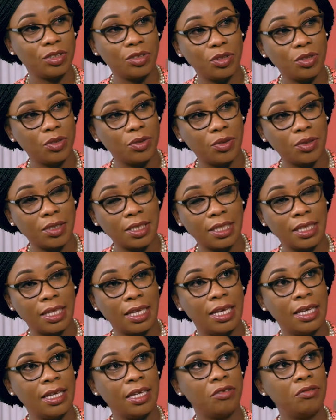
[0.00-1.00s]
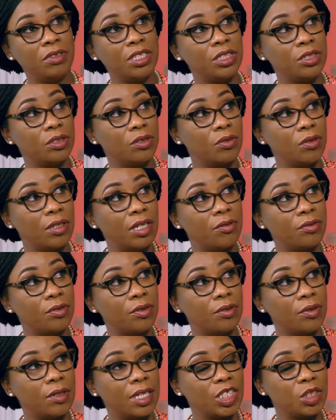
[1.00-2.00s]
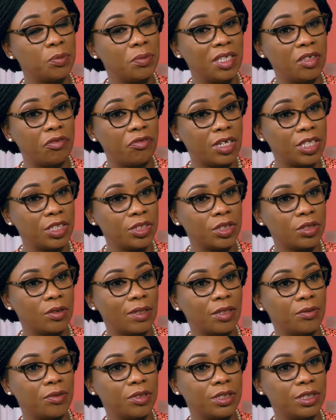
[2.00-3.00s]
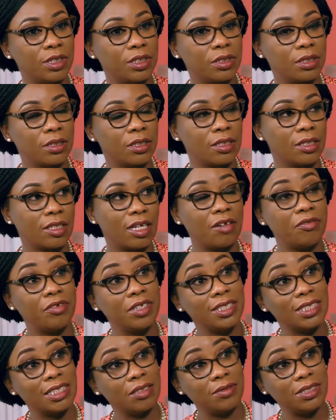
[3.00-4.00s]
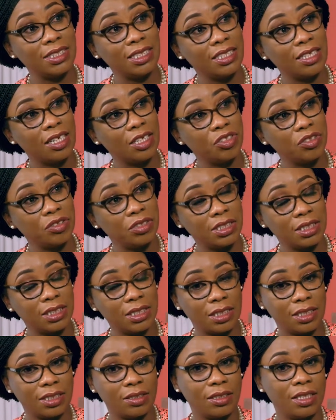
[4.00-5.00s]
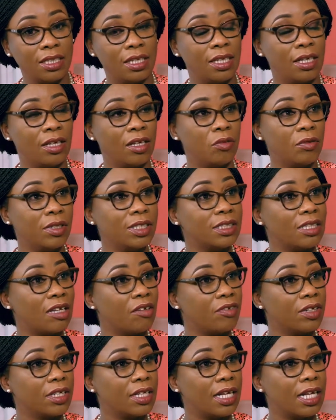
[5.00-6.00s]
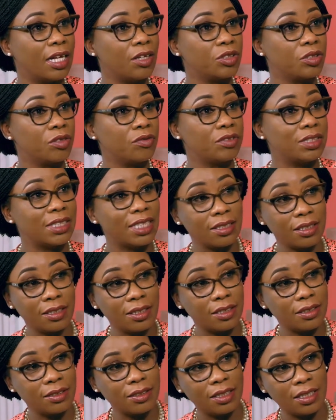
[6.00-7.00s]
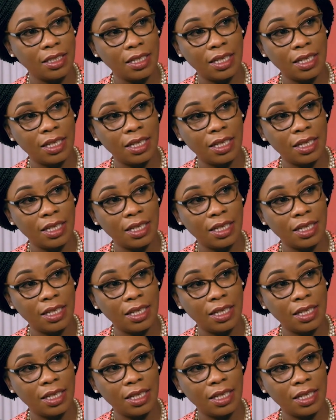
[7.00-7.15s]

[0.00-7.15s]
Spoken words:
New York. Regional level, I speak French, so I was covering 17 countries in West Africa out of Senegal.